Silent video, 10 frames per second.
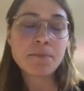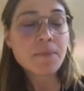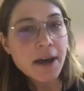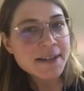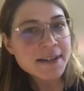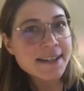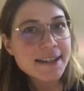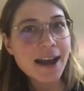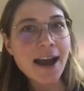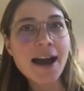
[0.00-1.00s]
But
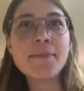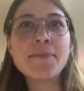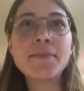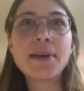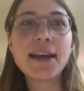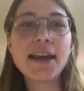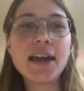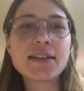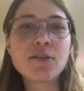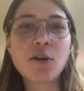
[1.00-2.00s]

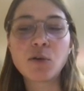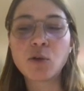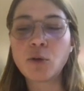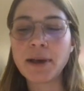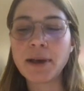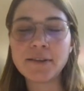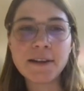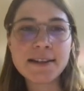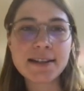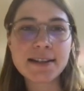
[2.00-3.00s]
it's not all
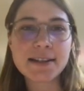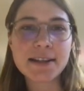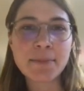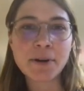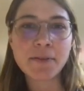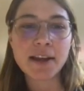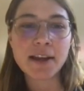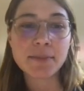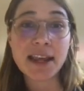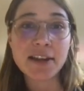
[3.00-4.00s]
benefits. There's a number of kind
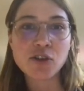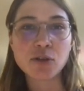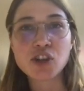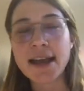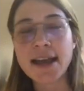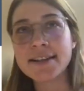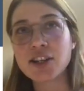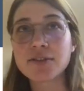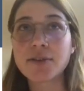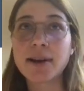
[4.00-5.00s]
of potential
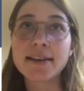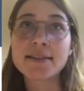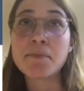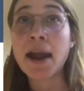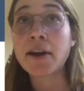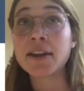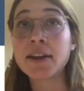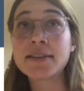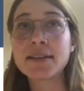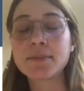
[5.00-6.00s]
challenges, or I guess
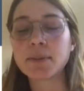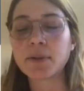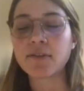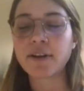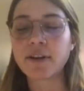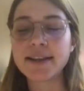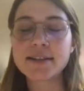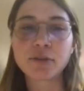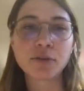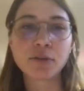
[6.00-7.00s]
barriers, that people have
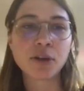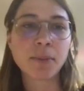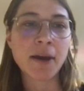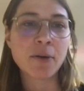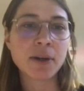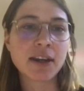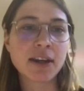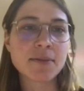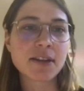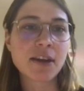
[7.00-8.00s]
raised or thought about when it
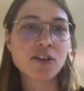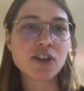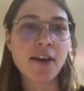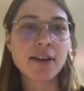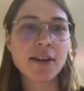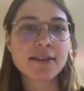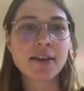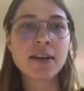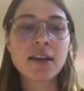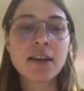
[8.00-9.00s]
comes to code sharing.
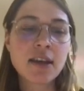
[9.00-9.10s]
So